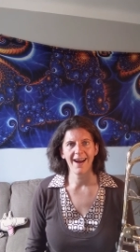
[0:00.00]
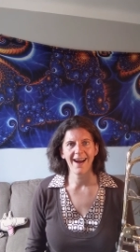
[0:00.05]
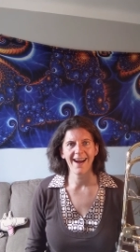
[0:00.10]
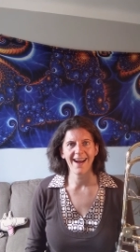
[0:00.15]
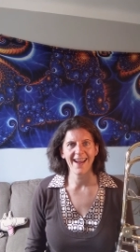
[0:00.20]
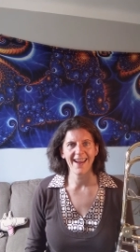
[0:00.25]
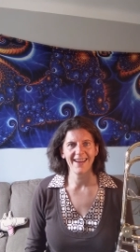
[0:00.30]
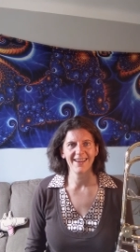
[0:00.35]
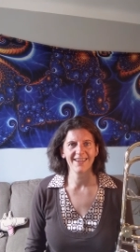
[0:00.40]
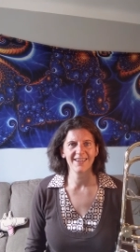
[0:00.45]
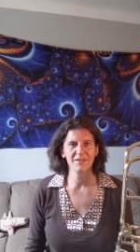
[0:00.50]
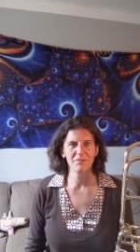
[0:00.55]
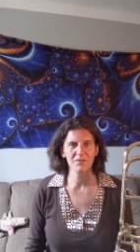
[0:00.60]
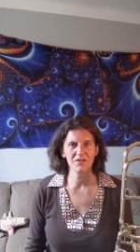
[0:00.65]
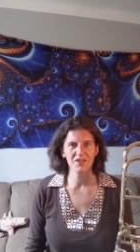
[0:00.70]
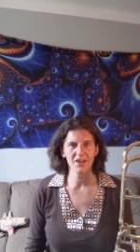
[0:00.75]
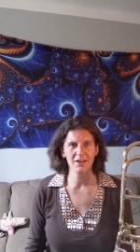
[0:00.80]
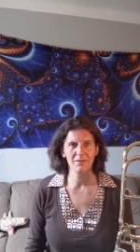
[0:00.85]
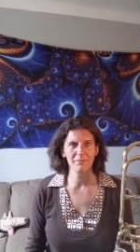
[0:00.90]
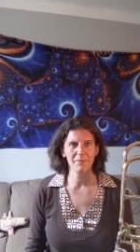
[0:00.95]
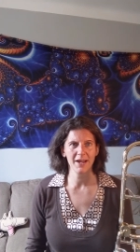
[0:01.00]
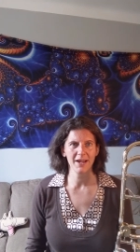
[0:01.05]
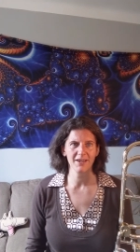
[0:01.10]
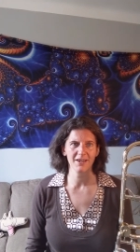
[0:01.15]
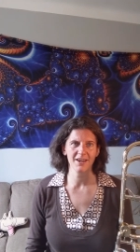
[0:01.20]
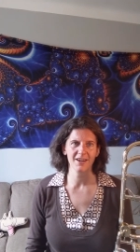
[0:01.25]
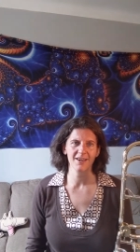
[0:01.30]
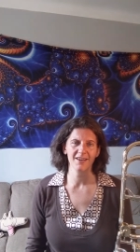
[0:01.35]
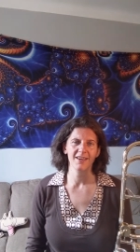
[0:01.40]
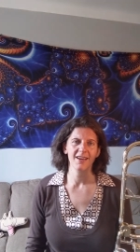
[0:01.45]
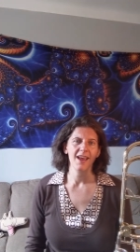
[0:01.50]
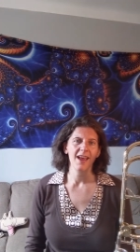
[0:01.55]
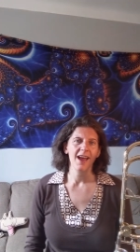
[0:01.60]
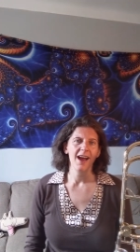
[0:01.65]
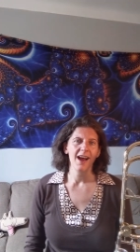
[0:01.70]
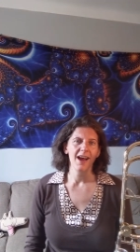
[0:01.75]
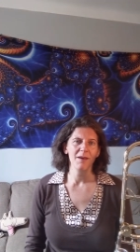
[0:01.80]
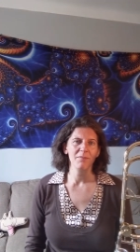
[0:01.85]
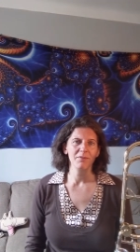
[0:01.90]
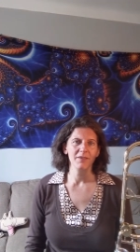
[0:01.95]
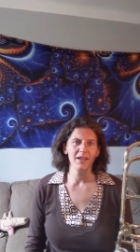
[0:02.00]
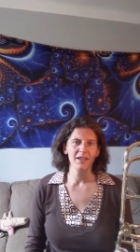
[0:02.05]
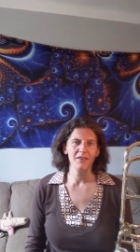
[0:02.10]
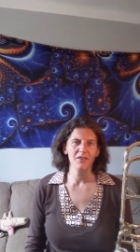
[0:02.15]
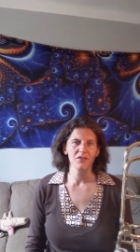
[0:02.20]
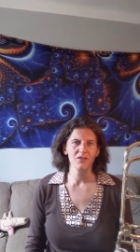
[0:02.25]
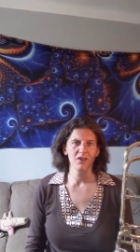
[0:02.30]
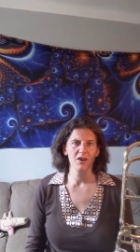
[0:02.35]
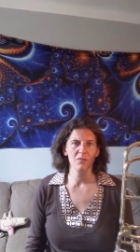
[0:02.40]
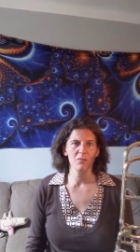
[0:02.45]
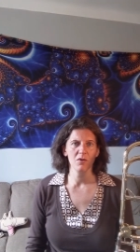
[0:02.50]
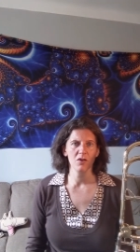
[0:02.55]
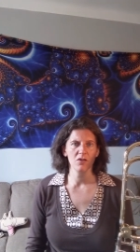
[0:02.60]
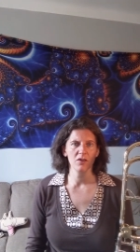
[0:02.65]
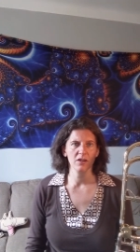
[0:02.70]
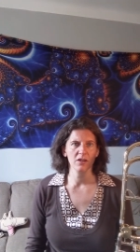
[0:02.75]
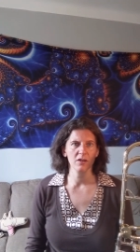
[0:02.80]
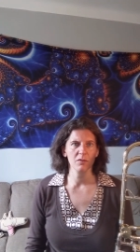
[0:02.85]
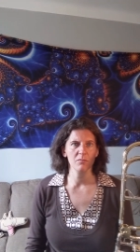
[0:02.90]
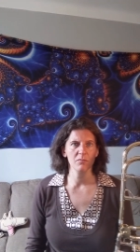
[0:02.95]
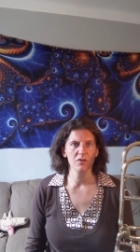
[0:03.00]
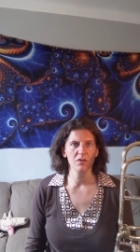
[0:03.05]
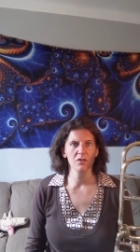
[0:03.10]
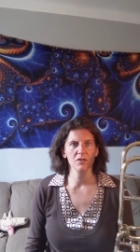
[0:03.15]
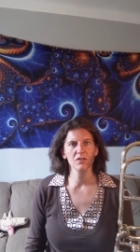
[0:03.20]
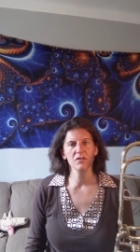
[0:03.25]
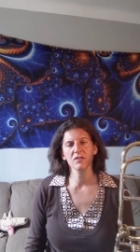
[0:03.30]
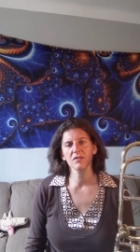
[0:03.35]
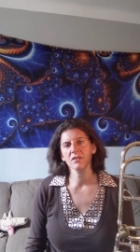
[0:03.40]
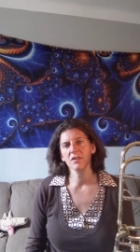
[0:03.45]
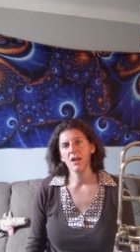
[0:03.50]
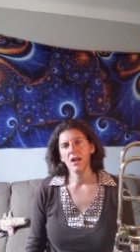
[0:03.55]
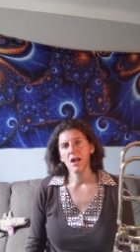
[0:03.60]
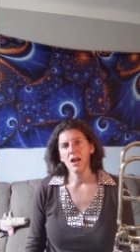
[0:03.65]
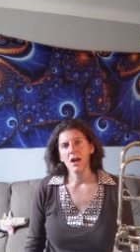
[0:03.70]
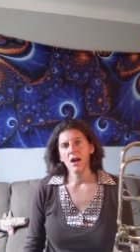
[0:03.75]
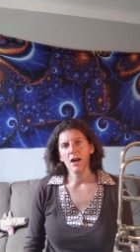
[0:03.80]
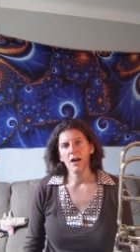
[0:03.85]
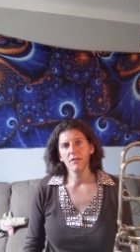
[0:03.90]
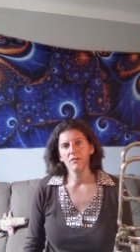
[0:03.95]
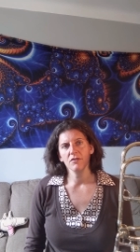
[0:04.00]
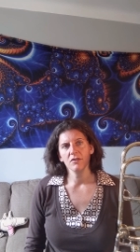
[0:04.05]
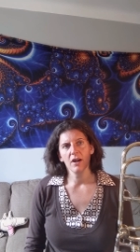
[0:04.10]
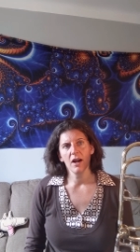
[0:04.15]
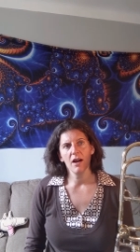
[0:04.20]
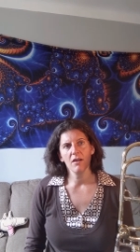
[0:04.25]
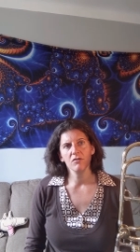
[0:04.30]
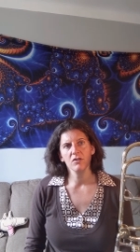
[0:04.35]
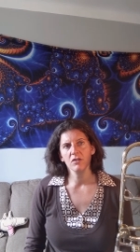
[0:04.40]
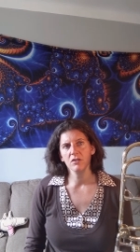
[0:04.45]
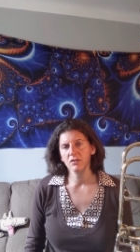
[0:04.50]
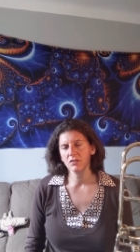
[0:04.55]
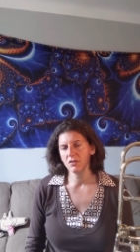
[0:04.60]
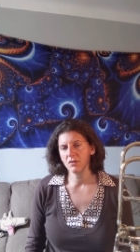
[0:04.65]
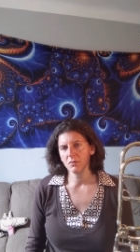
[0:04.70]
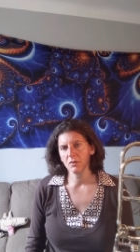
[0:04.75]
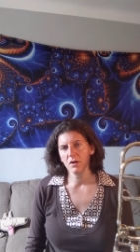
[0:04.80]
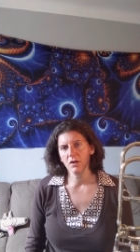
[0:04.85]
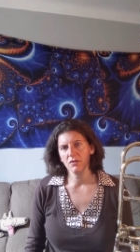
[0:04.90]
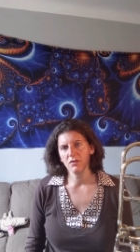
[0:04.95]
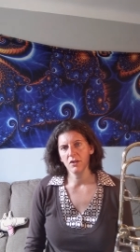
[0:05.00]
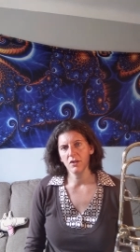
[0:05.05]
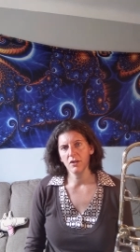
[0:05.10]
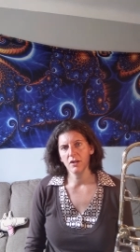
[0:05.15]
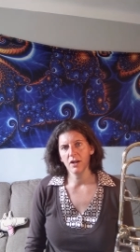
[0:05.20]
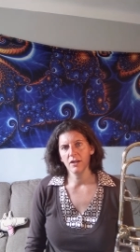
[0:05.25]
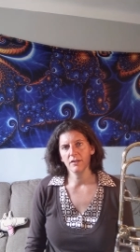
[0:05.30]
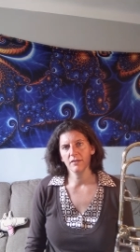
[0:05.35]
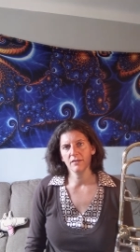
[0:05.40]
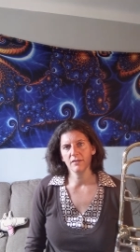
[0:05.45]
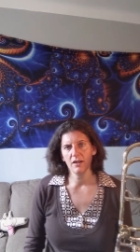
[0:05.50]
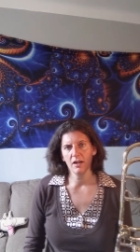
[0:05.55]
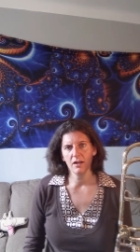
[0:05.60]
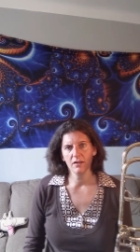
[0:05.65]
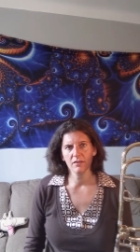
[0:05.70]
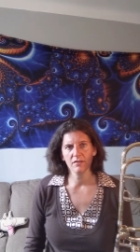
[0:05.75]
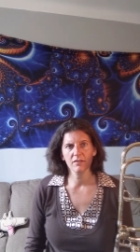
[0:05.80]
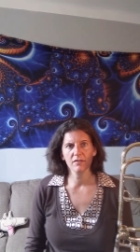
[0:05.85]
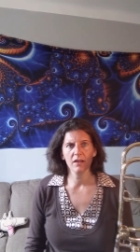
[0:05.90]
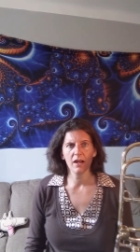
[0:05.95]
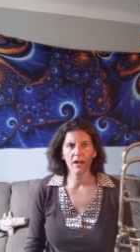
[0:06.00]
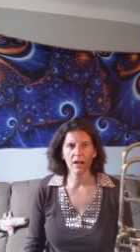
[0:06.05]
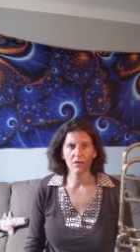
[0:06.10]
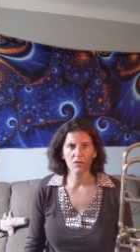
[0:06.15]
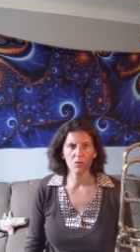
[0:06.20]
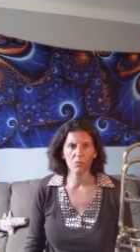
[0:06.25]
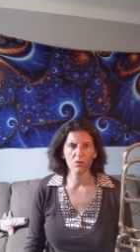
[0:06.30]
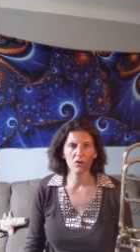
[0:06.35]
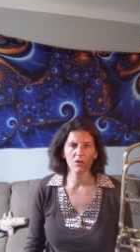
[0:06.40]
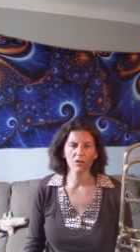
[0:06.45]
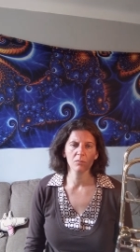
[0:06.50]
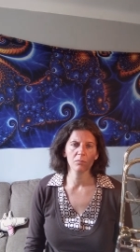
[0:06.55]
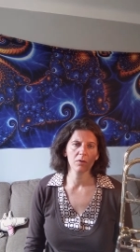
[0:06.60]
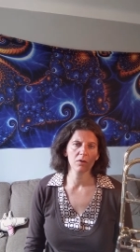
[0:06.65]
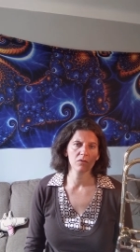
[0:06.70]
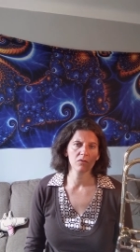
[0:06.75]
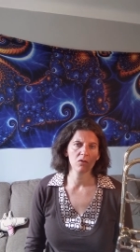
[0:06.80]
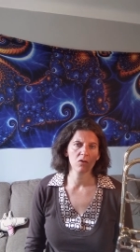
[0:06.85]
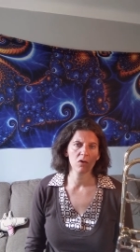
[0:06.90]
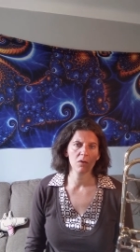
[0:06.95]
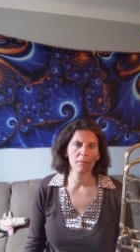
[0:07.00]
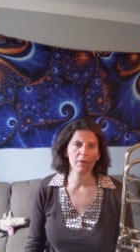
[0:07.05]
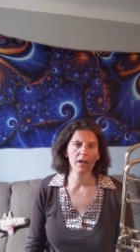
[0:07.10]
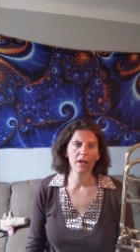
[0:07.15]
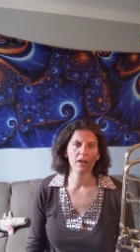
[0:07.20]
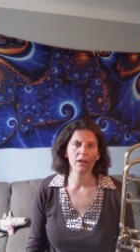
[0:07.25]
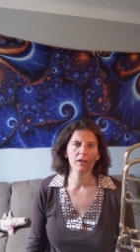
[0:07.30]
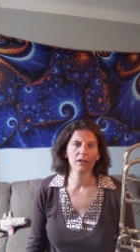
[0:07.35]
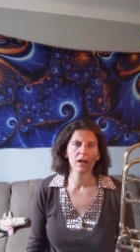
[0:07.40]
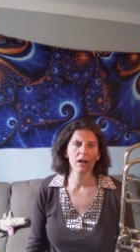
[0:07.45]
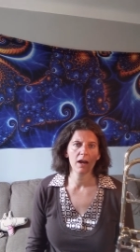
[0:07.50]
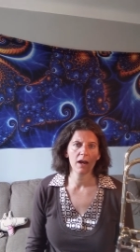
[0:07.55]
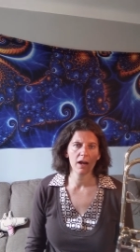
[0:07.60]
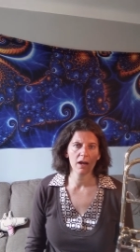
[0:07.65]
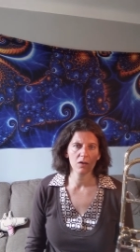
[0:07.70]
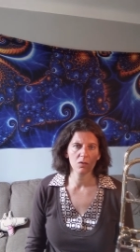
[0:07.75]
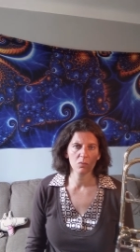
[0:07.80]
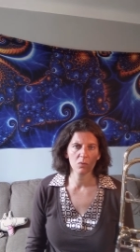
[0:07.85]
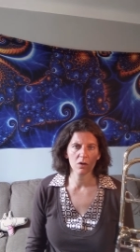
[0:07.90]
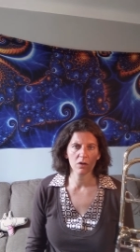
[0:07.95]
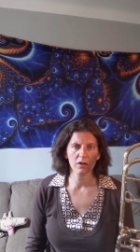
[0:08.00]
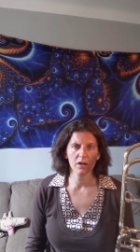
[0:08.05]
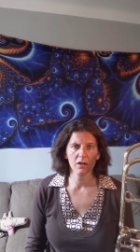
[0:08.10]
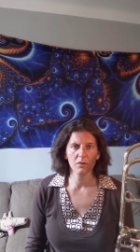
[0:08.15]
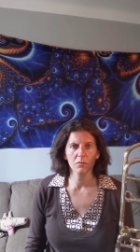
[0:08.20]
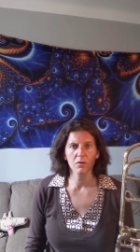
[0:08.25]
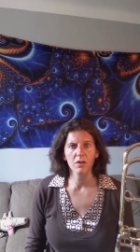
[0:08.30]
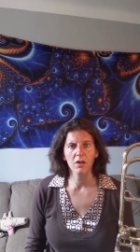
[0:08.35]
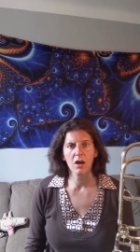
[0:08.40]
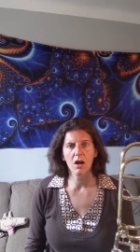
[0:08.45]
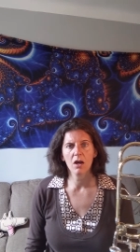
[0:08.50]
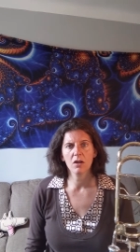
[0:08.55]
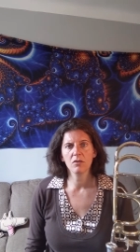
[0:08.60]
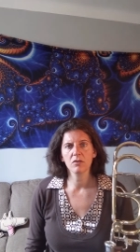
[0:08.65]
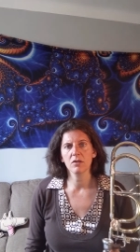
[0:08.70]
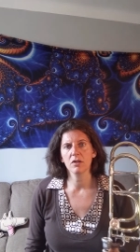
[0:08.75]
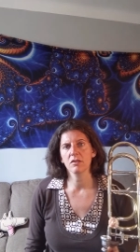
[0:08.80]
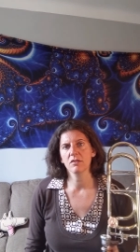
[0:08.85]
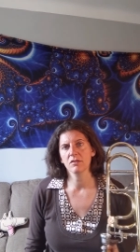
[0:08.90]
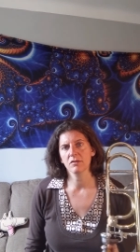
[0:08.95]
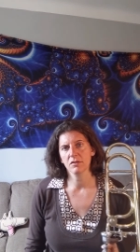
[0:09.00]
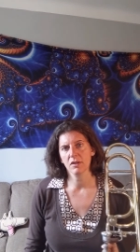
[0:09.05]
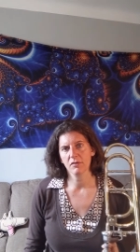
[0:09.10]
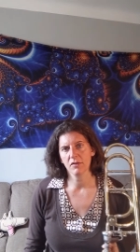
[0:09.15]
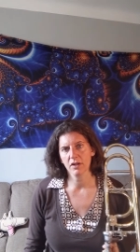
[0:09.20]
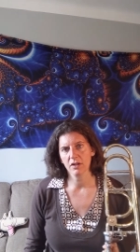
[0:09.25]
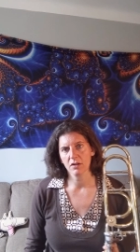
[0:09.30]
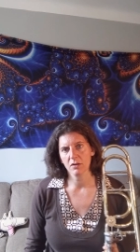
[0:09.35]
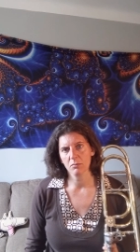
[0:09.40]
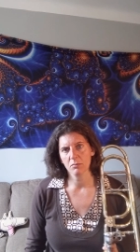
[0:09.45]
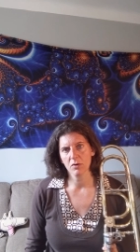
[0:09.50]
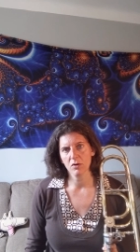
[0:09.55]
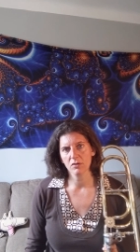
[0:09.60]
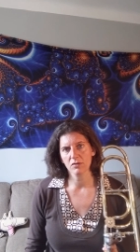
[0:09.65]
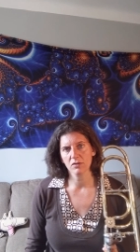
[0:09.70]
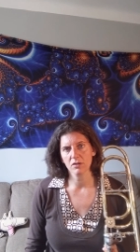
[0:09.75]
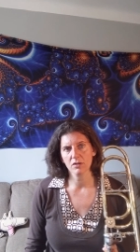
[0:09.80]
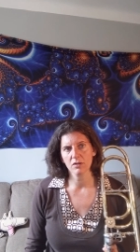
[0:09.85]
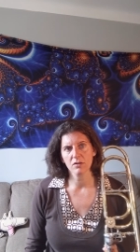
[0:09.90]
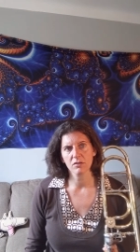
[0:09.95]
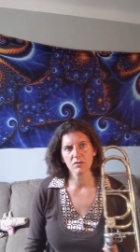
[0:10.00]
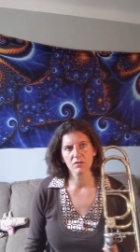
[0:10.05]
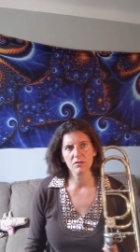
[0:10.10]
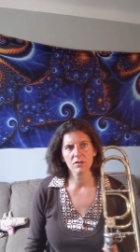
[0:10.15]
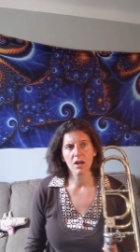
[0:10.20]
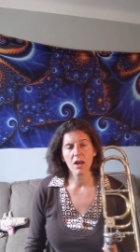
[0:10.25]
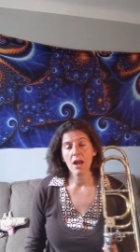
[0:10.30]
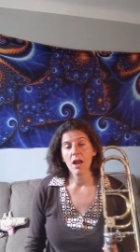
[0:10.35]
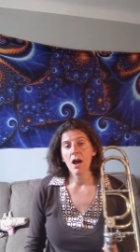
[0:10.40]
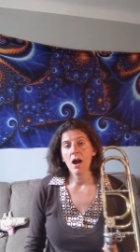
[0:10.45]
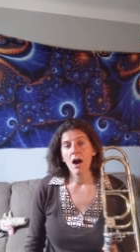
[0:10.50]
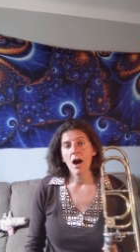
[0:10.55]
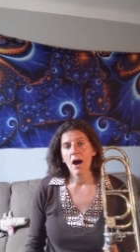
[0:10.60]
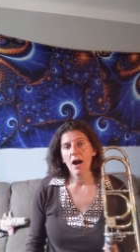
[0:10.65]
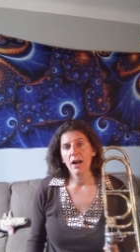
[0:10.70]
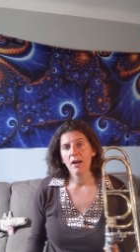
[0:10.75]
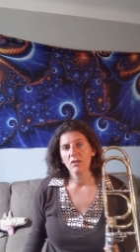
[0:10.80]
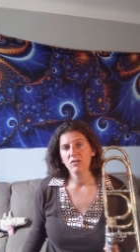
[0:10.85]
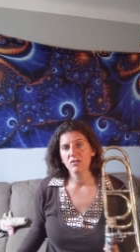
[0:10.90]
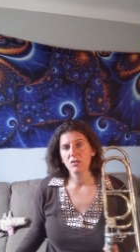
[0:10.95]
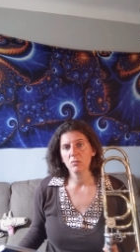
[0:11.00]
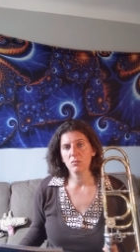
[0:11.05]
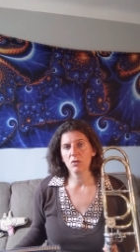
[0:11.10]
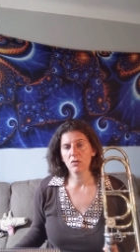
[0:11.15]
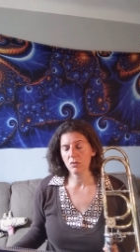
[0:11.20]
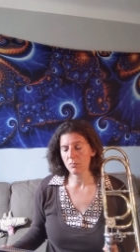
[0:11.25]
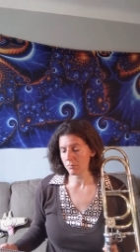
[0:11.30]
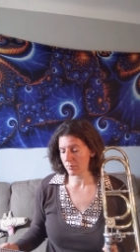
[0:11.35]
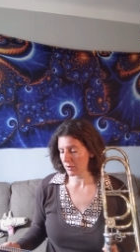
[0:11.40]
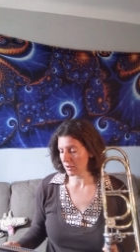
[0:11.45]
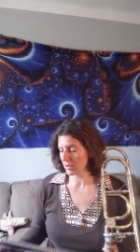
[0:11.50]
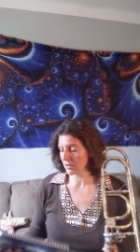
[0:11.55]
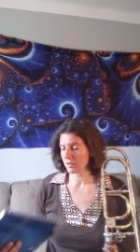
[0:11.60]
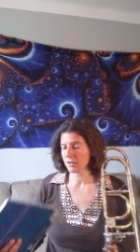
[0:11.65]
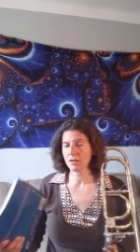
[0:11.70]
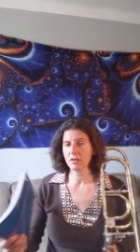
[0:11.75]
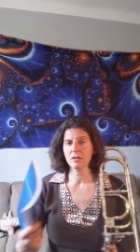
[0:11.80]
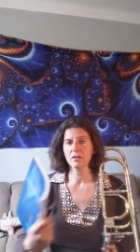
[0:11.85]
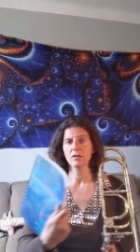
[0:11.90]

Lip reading: Hi, I'm Jen Baker. I play the trombone and compose. I've traveled throughout the United States and the world performing and working with hundreds of living composers. I also wrote a book